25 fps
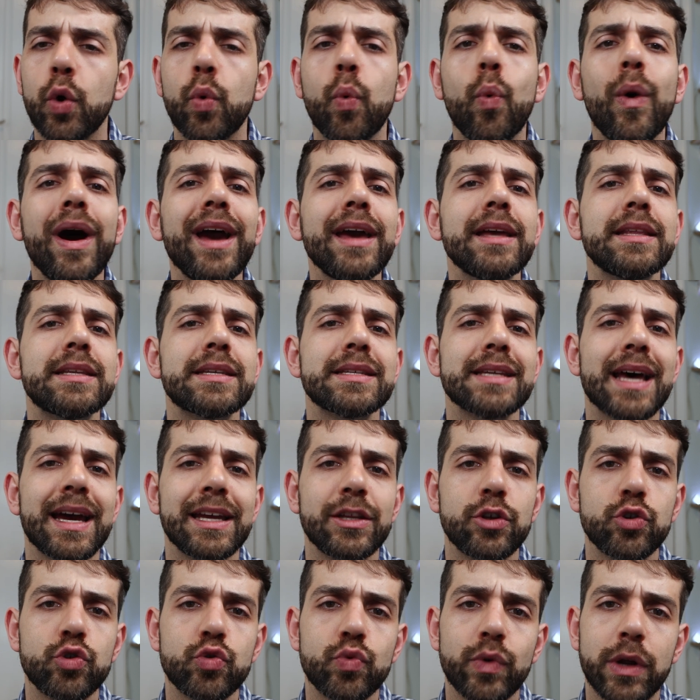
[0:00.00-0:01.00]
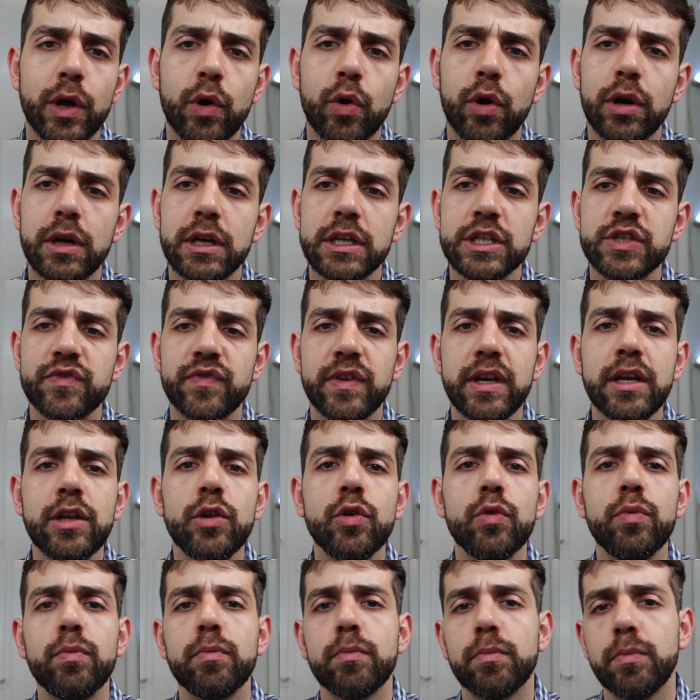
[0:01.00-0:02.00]
Why I decided to record this
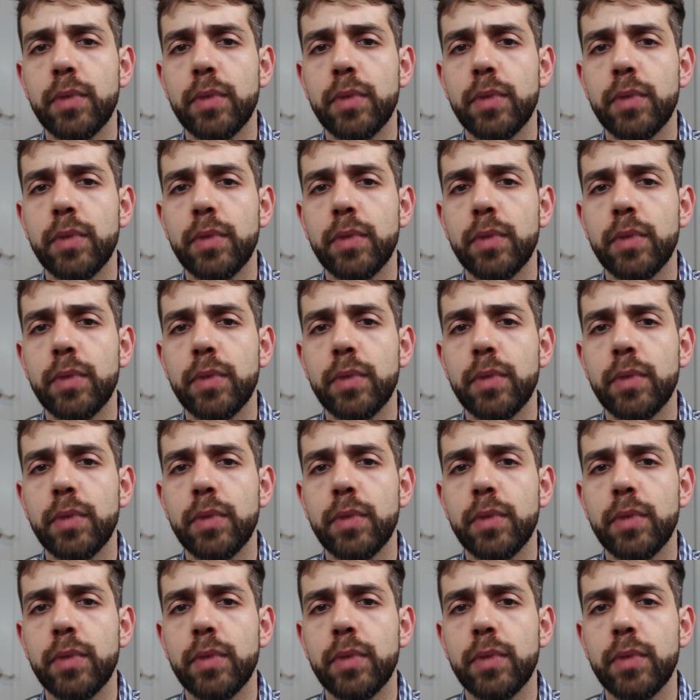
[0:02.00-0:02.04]
video?